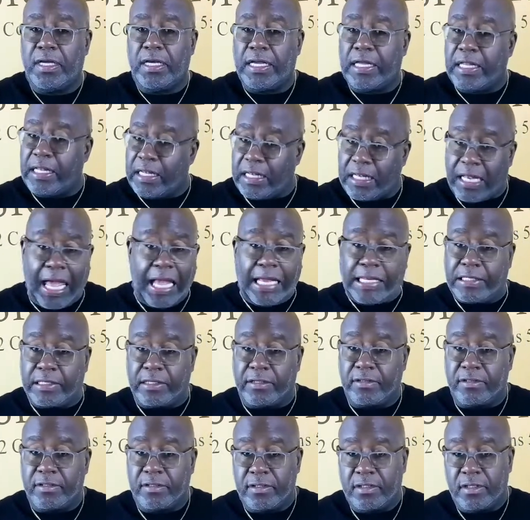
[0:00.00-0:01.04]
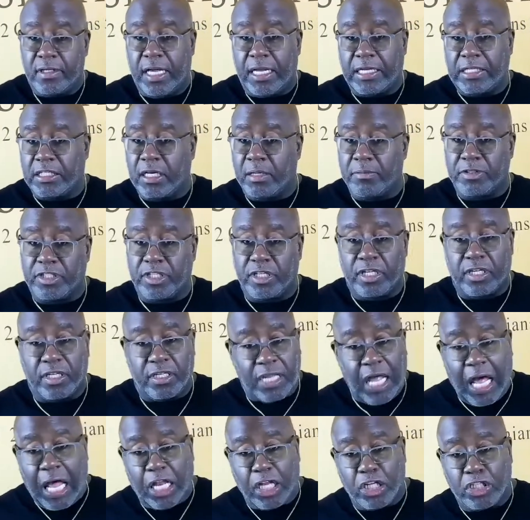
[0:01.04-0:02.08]
enlightened and come to the
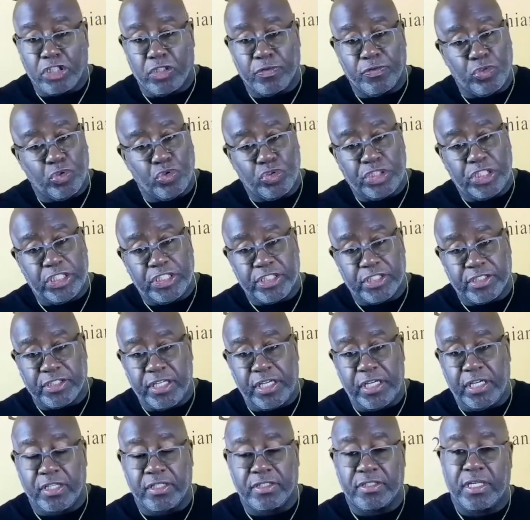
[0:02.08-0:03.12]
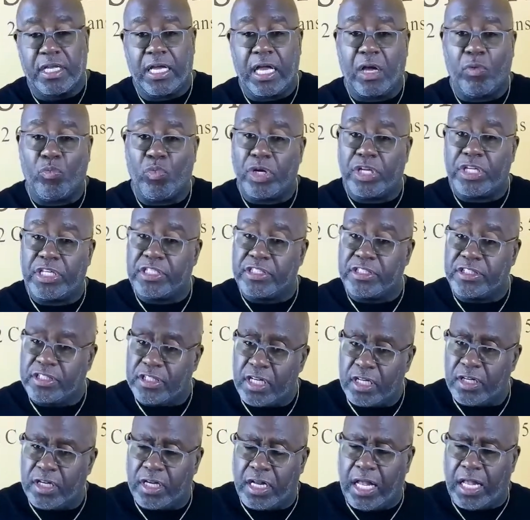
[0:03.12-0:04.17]
knowledge of who Jesus is and what he has
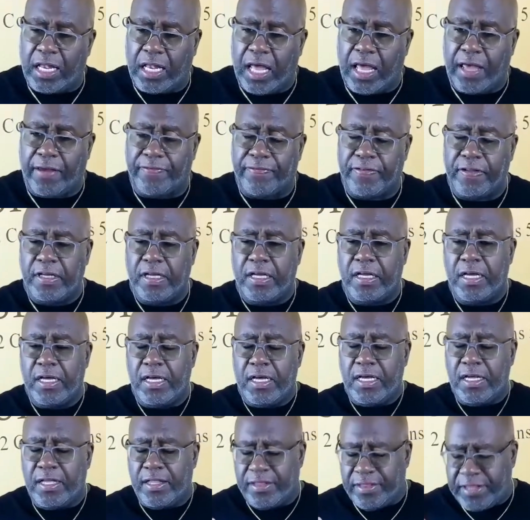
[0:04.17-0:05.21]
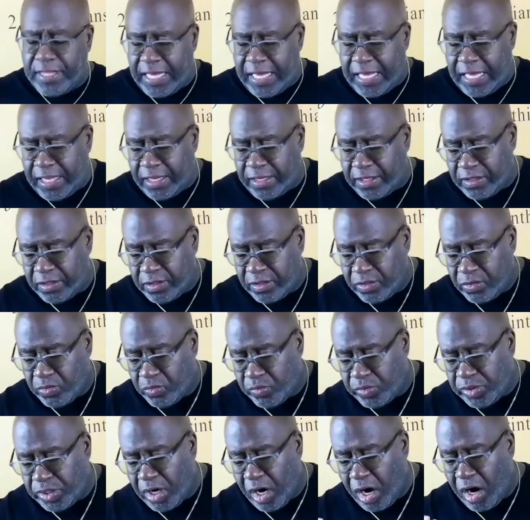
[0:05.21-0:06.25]
done in our life, then
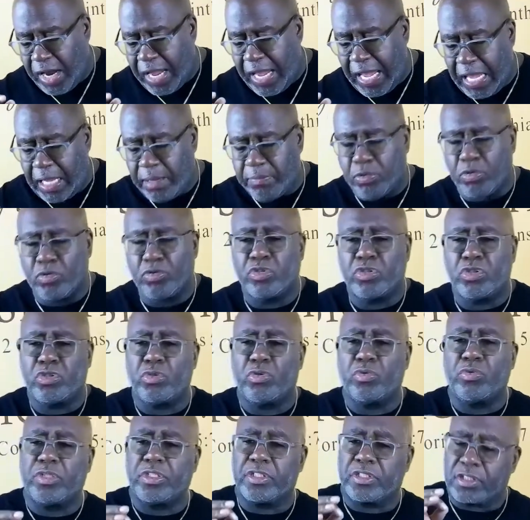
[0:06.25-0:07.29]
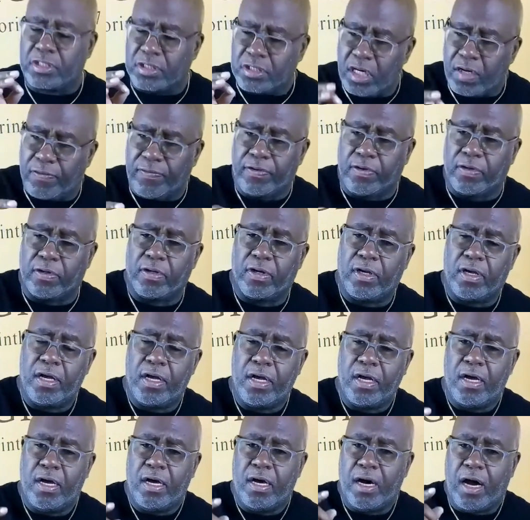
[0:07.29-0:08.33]
we are able to discover
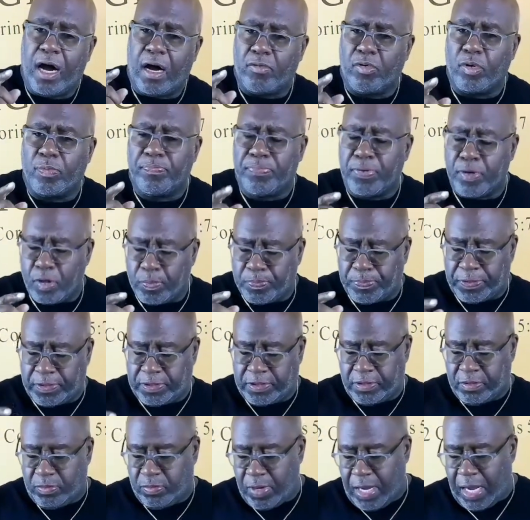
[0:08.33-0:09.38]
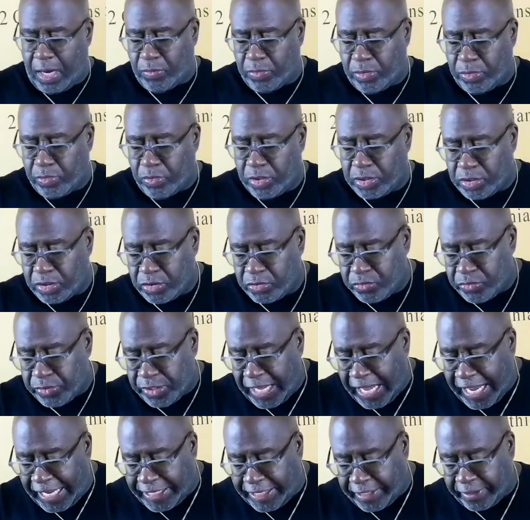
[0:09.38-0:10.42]
our purpose, why we were
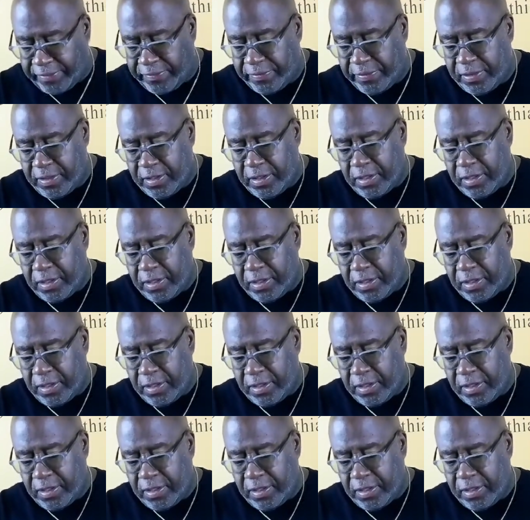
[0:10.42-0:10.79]
created.